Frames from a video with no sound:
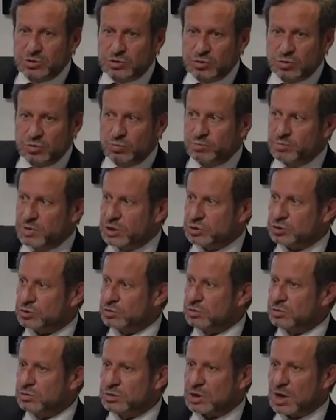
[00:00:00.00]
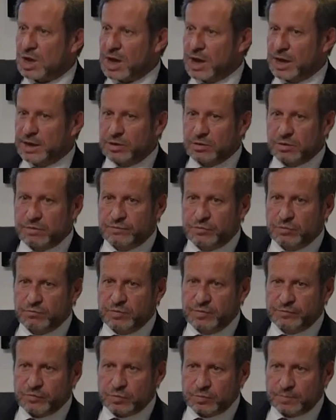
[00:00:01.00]
to measure the height of
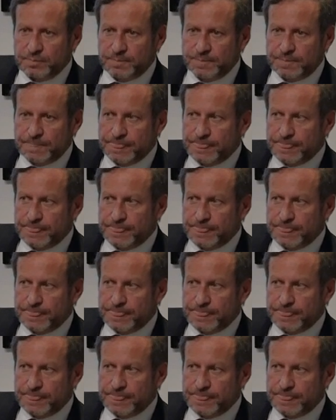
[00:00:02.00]
the river.